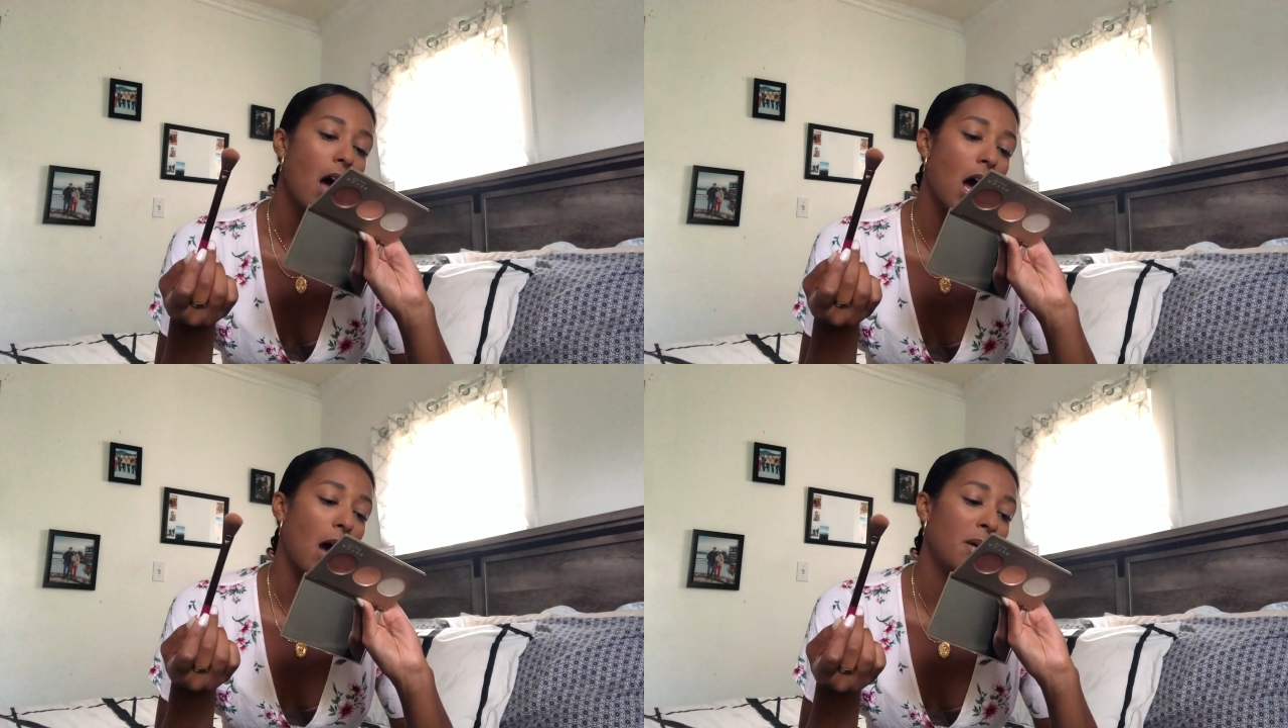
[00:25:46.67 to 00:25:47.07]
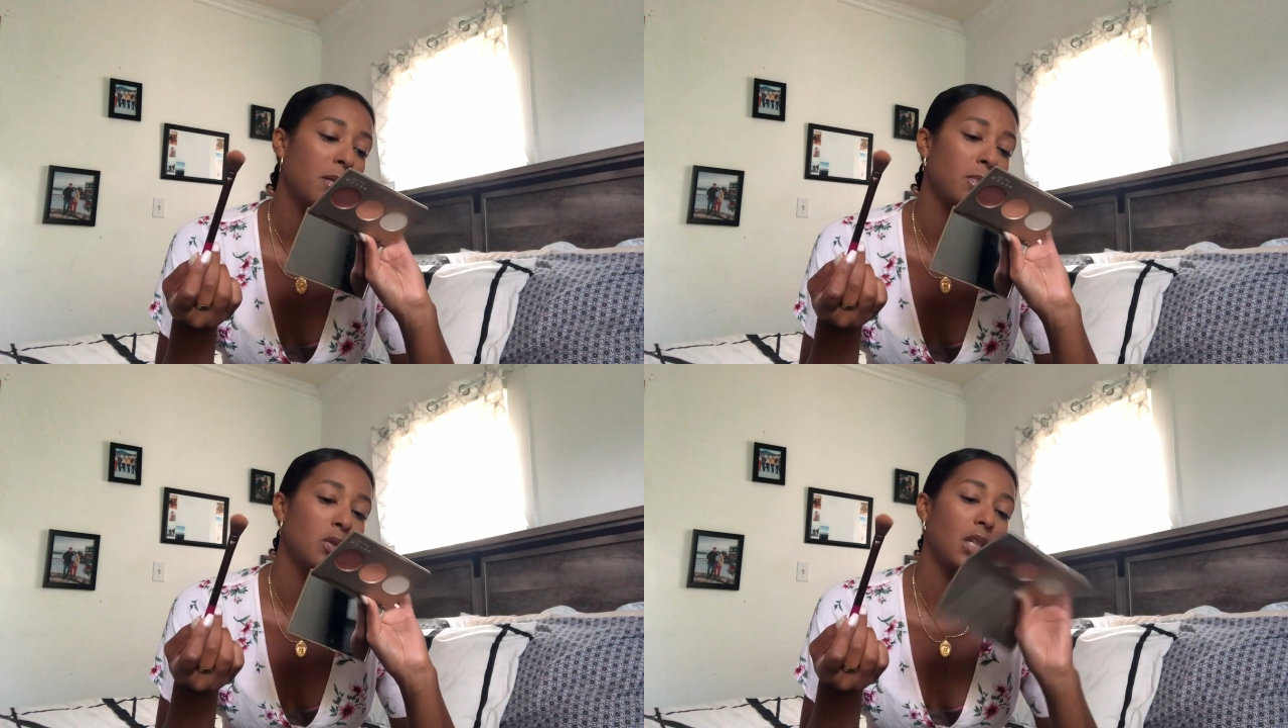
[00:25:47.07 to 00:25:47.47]
And
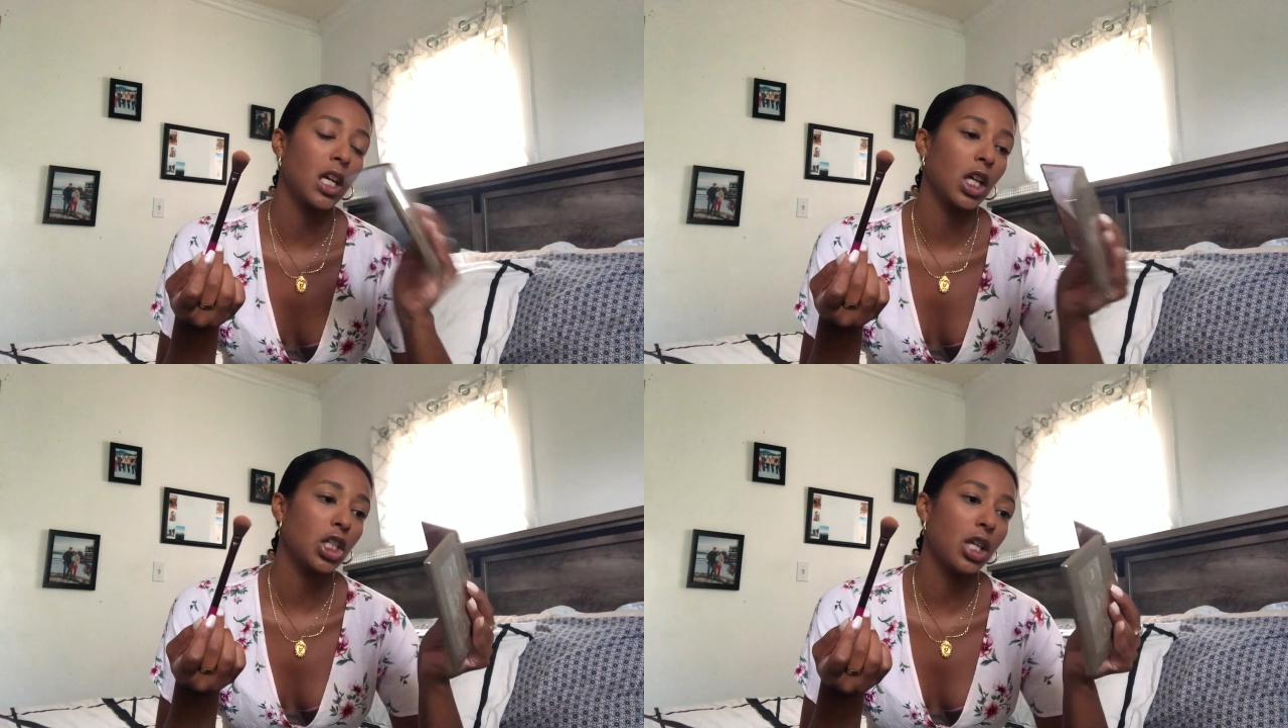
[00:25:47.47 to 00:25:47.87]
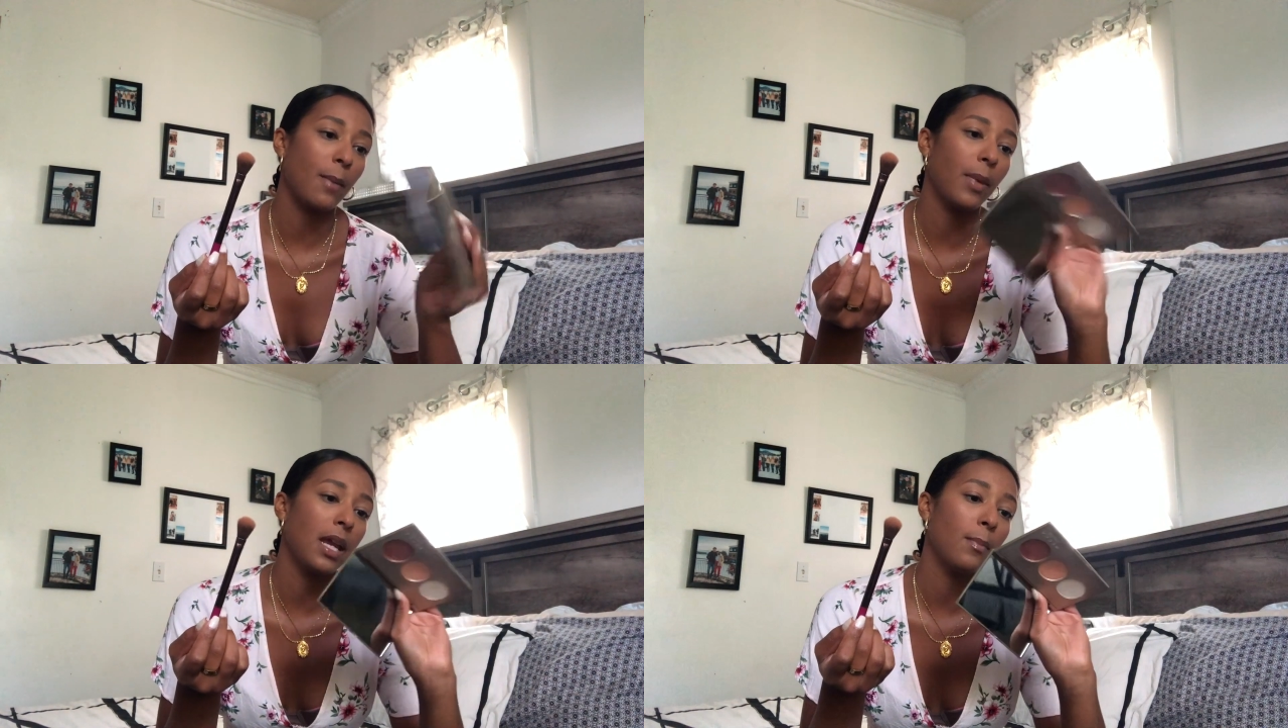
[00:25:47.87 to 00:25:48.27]
I'm using
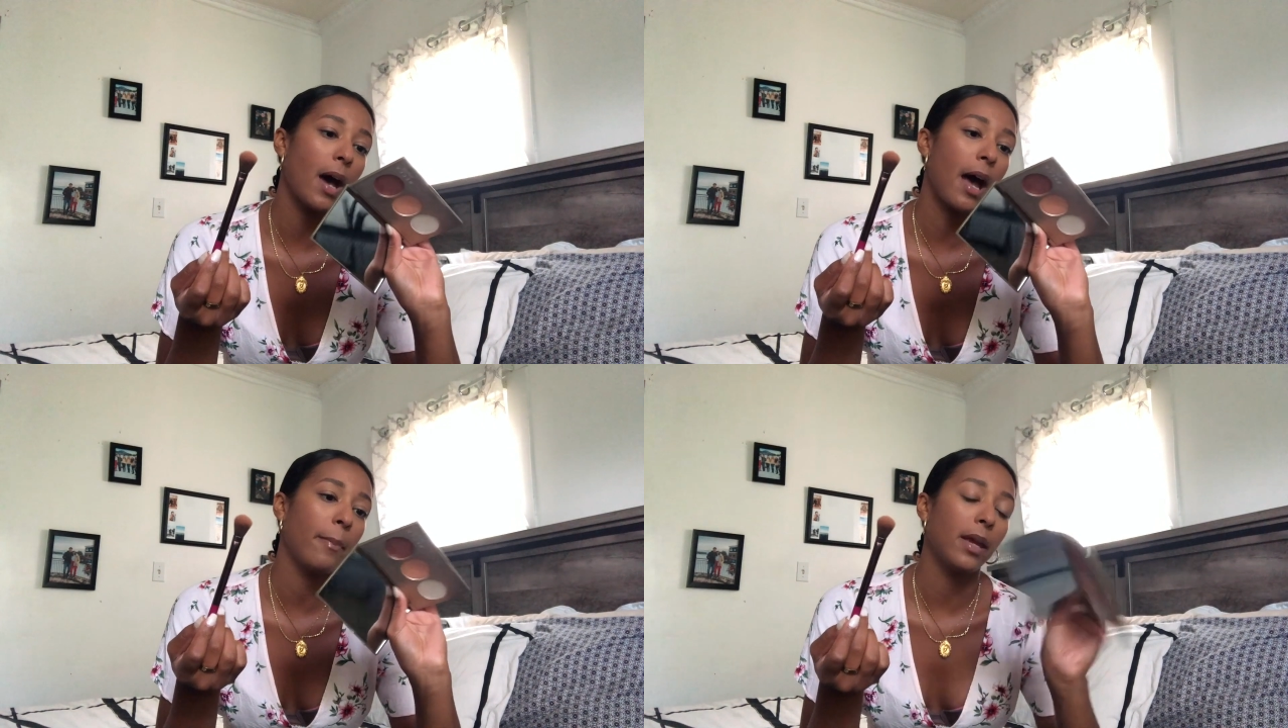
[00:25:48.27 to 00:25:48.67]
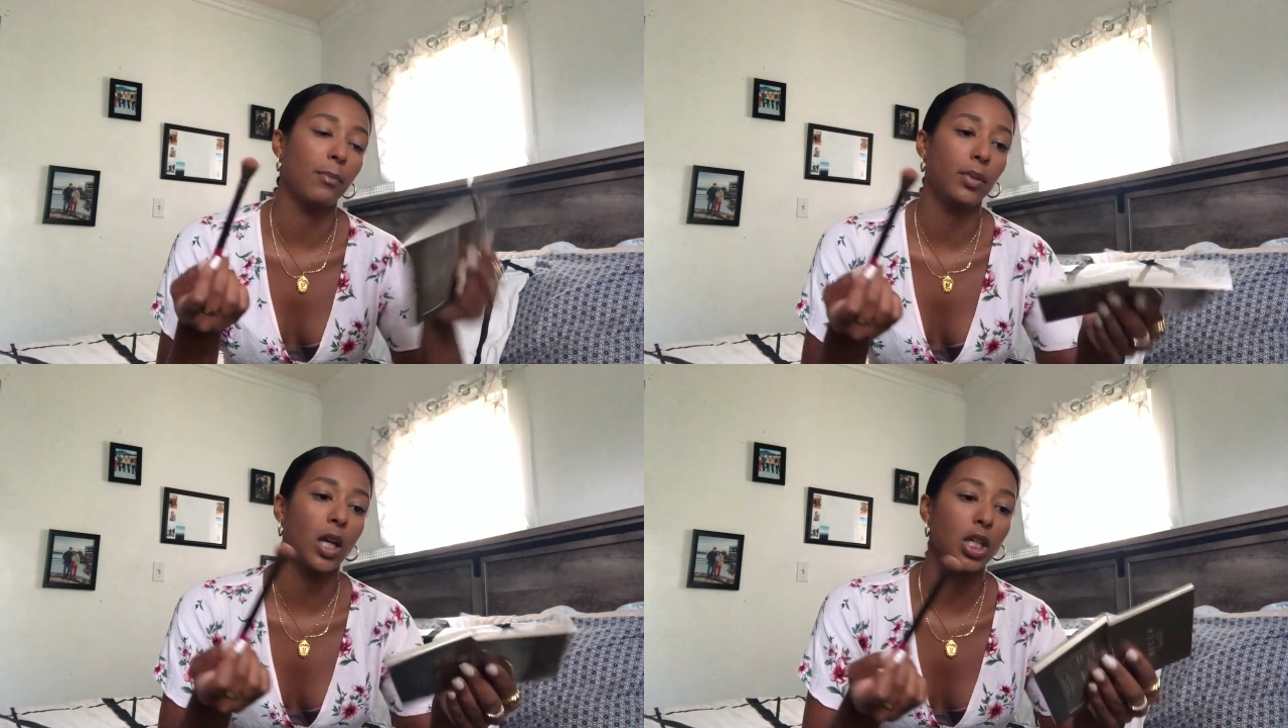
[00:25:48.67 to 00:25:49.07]
Champagne Pop
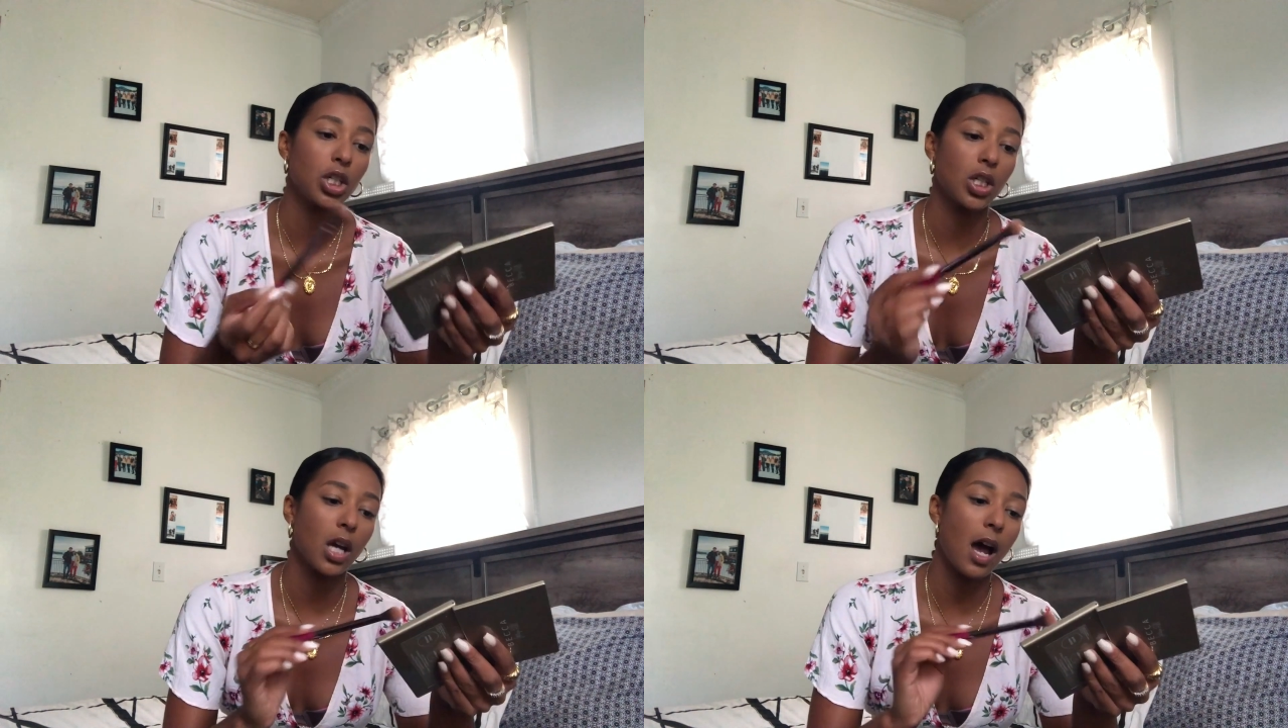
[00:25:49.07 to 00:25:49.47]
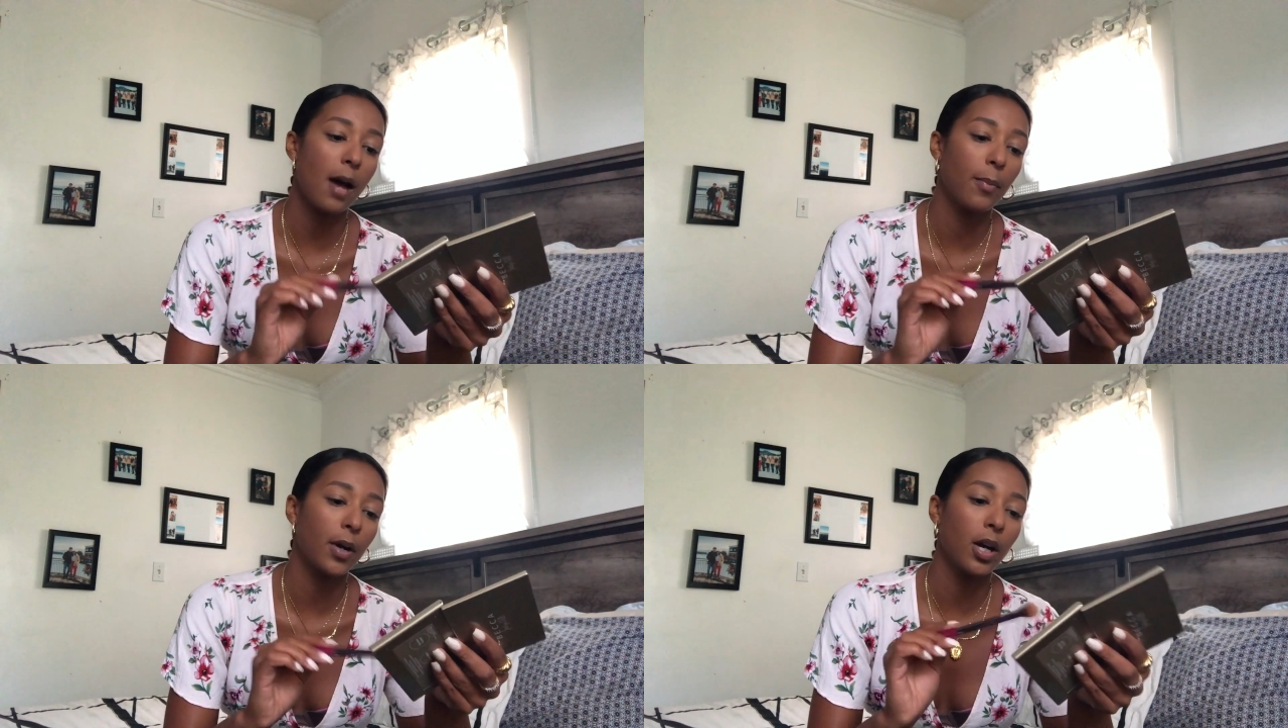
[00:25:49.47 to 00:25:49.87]
and Blushed
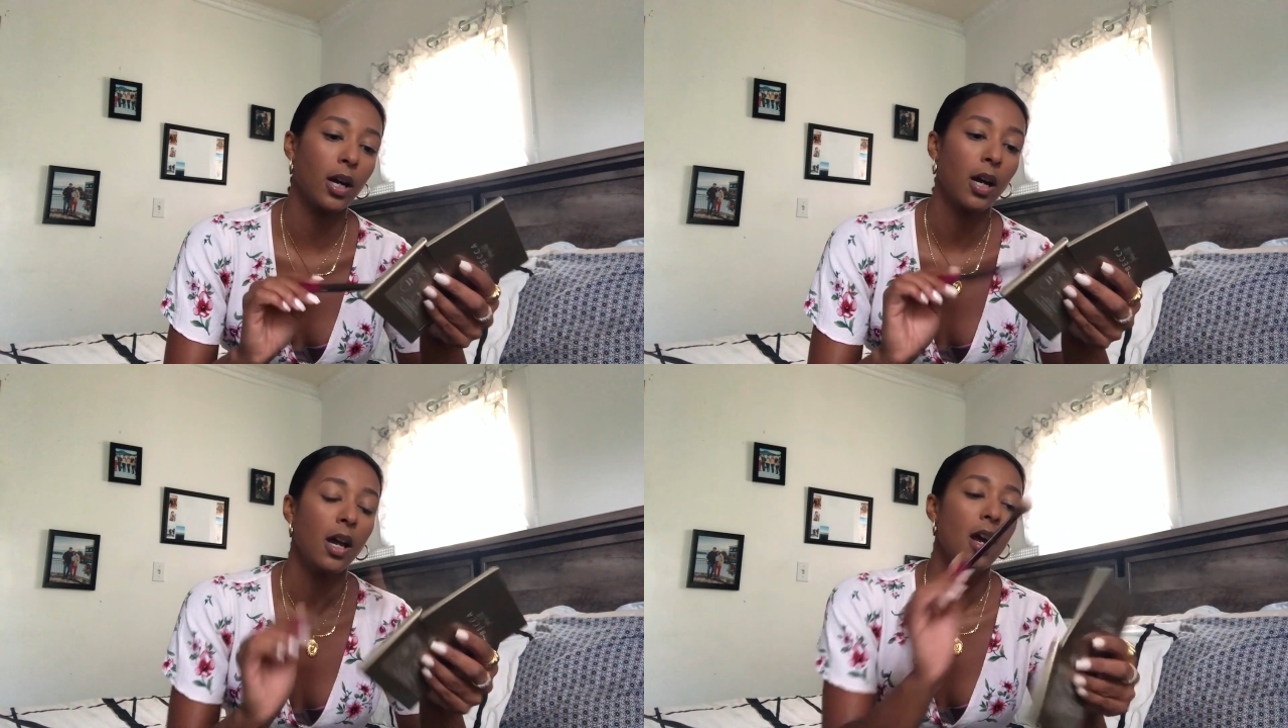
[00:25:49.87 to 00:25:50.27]
Copper.